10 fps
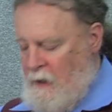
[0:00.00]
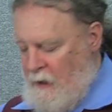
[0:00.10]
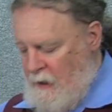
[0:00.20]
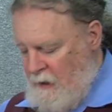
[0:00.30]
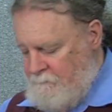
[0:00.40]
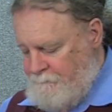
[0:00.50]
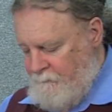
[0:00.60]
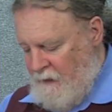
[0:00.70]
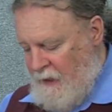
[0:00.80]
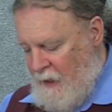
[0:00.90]
Um,
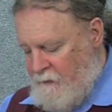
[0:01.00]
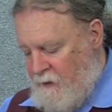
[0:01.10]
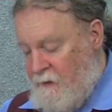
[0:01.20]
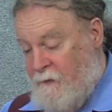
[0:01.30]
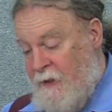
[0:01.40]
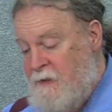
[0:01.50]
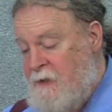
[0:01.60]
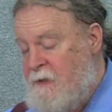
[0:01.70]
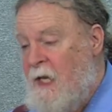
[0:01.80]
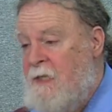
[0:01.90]
now, the, the things
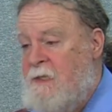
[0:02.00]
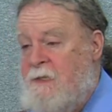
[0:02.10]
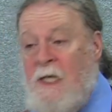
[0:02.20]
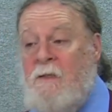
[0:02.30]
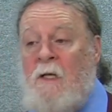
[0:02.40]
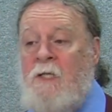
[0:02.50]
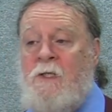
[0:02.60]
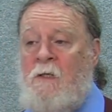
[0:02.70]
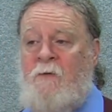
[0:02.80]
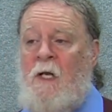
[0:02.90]
he cites, these
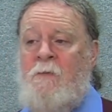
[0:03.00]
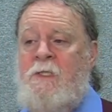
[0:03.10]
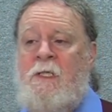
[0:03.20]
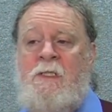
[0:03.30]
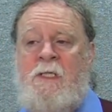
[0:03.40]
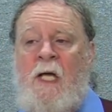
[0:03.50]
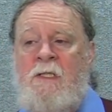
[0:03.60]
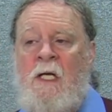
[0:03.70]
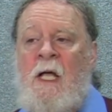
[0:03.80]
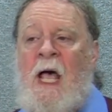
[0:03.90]
technological developments that he
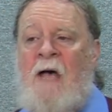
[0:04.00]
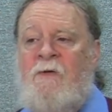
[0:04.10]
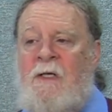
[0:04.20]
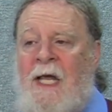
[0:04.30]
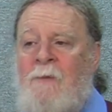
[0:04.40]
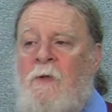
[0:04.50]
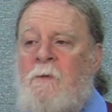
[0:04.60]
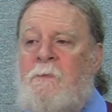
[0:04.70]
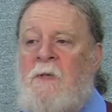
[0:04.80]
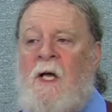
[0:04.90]
cites, have
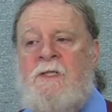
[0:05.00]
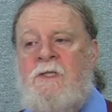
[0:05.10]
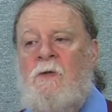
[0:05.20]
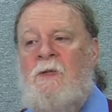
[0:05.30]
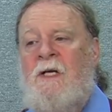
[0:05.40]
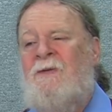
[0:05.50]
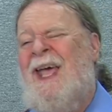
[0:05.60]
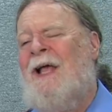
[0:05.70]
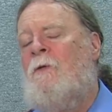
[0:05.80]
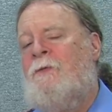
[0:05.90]
enabled us to live
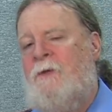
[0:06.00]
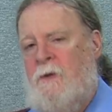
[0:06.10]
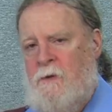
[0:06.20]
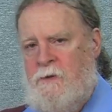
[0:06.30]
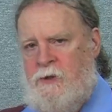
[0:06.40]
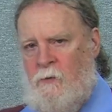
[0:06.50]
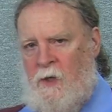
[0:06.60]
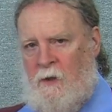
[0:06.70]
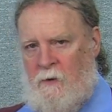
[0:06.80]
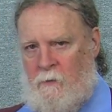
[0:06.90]
healthier to
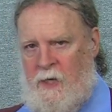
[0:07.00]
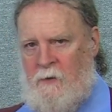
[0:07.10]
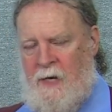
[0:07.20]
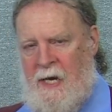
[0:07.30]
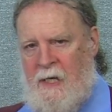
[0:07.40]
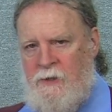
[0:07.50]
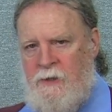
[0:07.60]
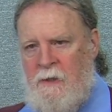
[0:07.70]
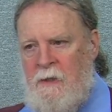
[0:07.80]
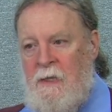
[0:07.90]
a greater age,
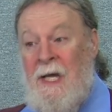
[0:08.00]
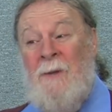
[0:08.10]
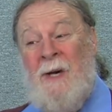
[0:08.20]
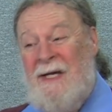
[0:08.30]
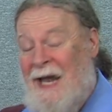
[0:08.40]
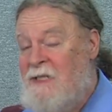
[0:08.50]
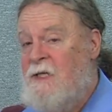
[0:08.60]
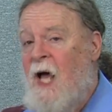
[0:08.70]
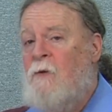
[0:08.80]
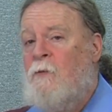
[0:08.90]
but it has
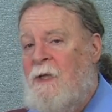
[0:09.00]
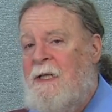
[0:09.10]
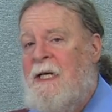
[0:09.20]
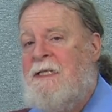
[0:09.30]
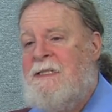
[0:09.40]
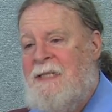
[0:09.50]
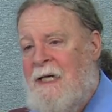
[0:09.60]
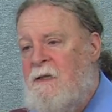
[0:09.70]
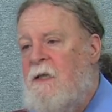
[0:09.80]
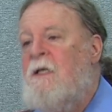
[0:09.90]
not really
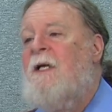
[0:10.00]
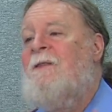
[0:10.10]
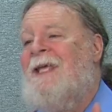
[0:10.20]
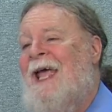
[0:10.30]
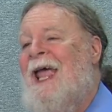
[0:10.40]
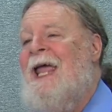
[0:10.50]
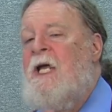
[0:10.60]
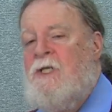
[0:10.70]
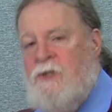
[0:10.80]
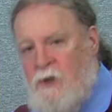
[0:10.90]
extended the
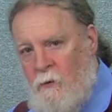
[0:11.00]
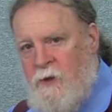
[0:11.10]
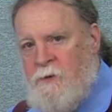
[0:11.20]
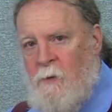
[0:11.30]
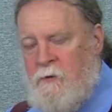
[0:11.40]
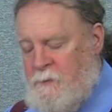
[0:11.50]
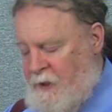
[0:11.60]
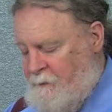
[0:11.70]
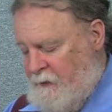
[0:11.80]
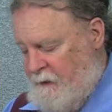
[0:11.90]
age to which most
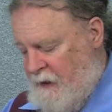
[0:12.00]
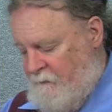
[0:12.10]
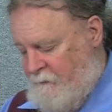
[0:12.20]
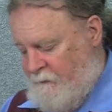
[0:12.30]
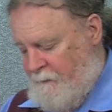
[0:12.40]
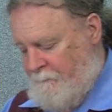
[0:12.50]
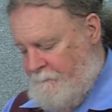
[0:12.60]
people live.